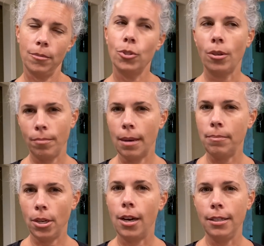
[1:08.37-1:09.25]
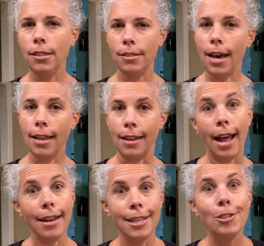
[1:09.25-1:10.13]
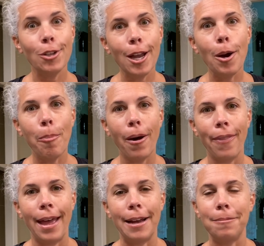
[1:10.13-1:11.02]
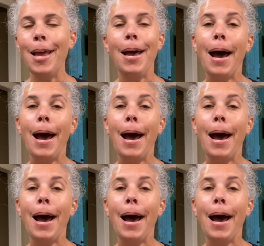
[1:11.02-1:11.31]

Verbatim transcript: So I'm undecided. I need your help on that.